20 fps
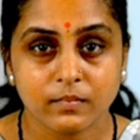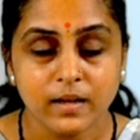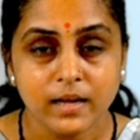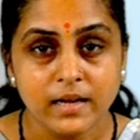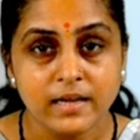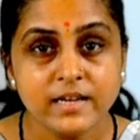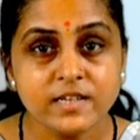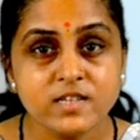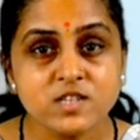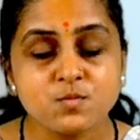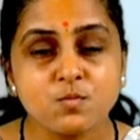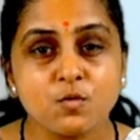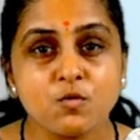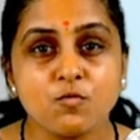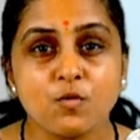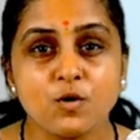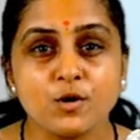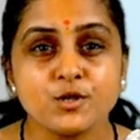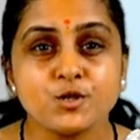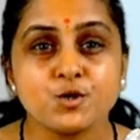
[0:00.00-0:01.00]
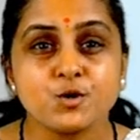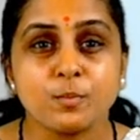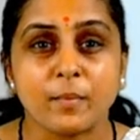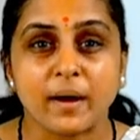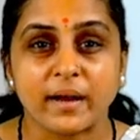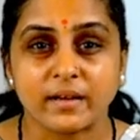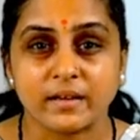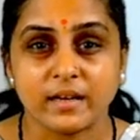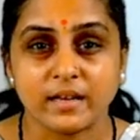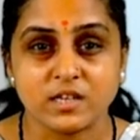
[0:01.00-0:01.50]
Let us move on to
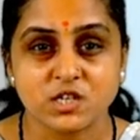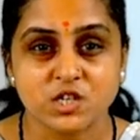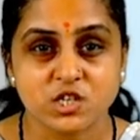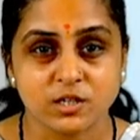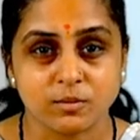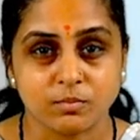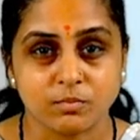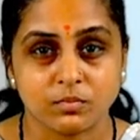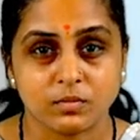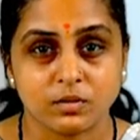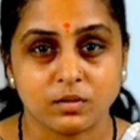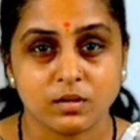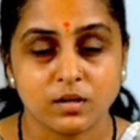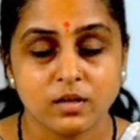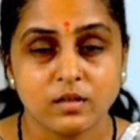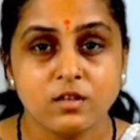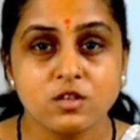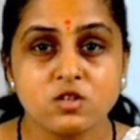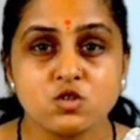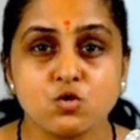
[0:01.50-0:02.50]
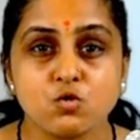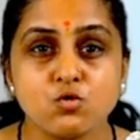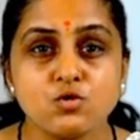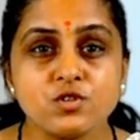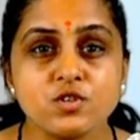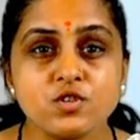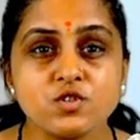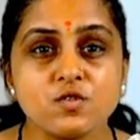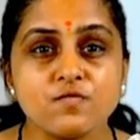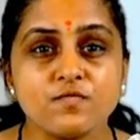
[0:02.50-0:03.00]
magnesium. The
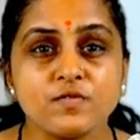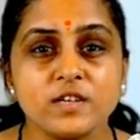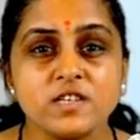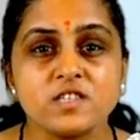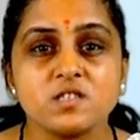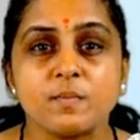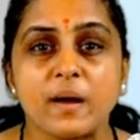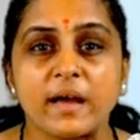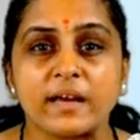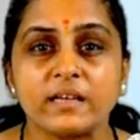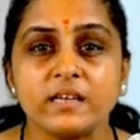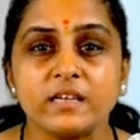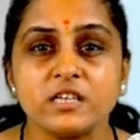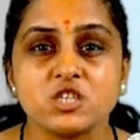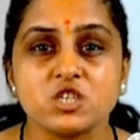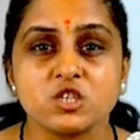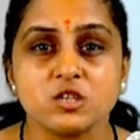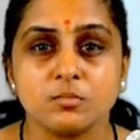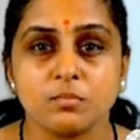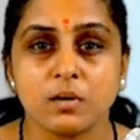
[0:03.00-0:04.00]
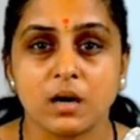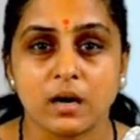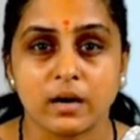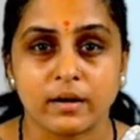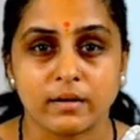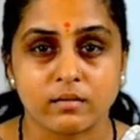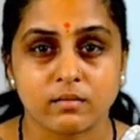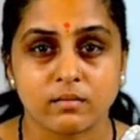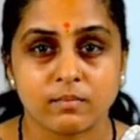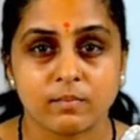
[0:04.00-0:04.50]
sources of this magnesium are
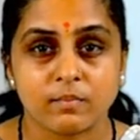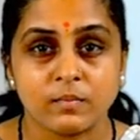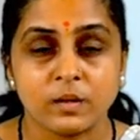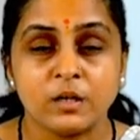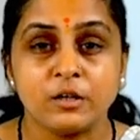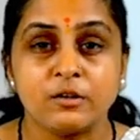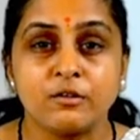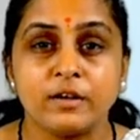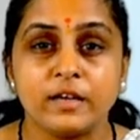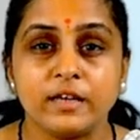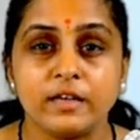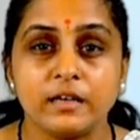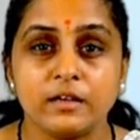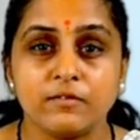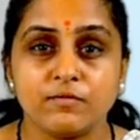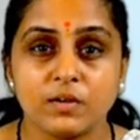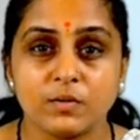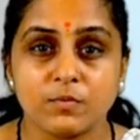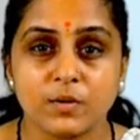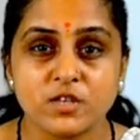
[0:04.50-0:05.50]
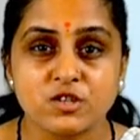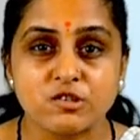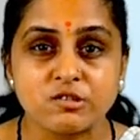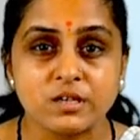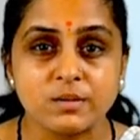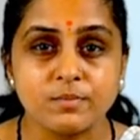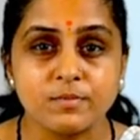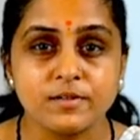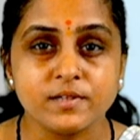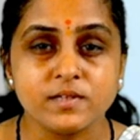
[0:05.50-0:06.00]
green leafy
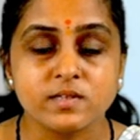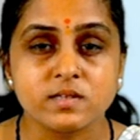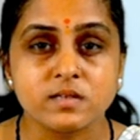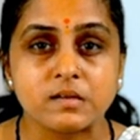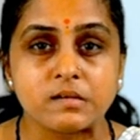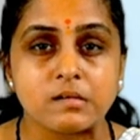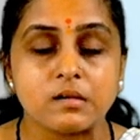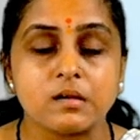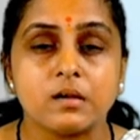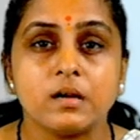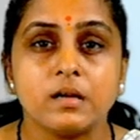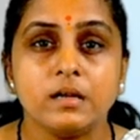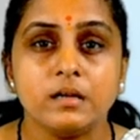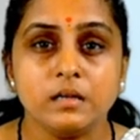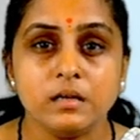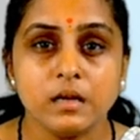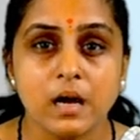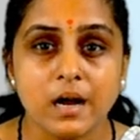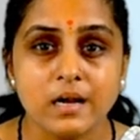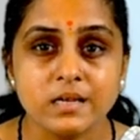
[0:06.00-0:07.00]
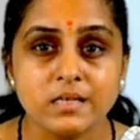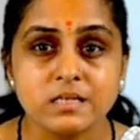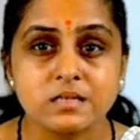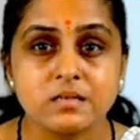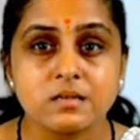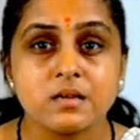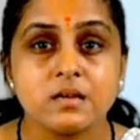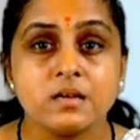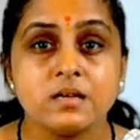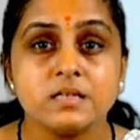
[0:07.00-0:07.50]
vegetables, nuts,
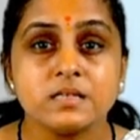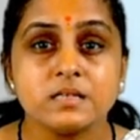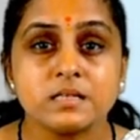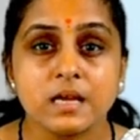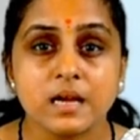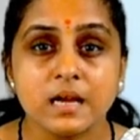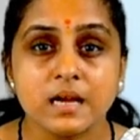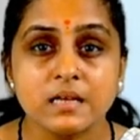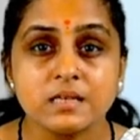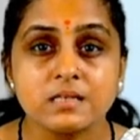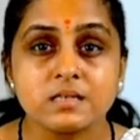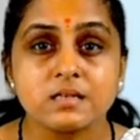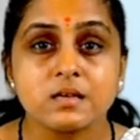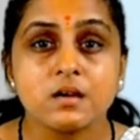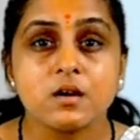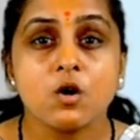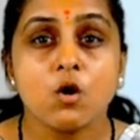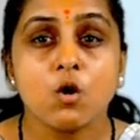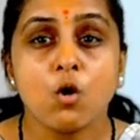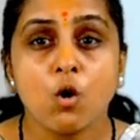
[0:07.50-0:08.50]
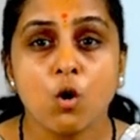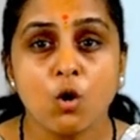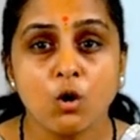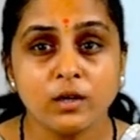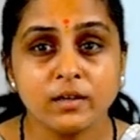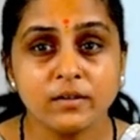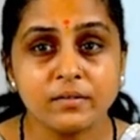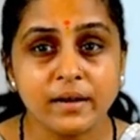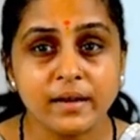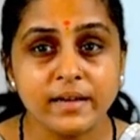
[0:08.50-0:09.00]
seeds, whole
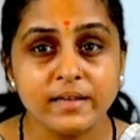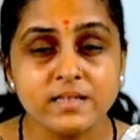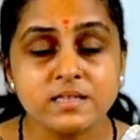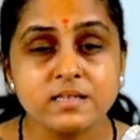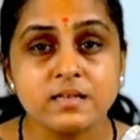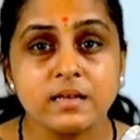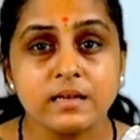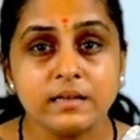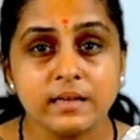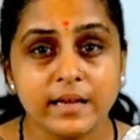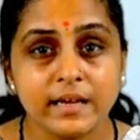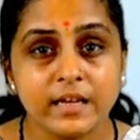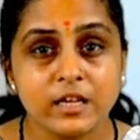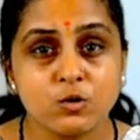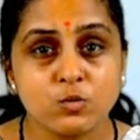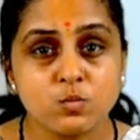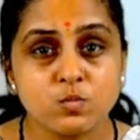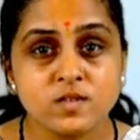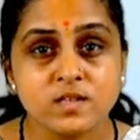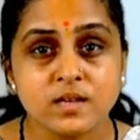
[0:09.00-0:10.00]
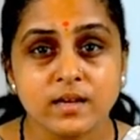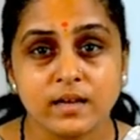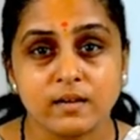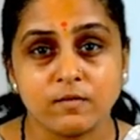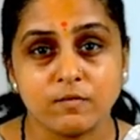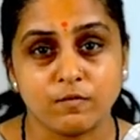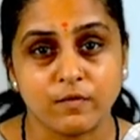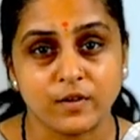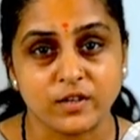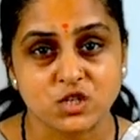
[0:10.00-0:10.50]
grains, legumes and
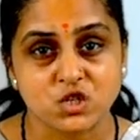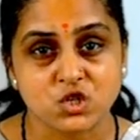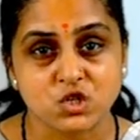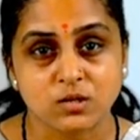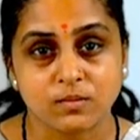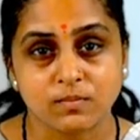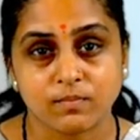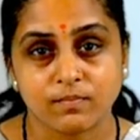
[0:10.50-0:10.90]
fish.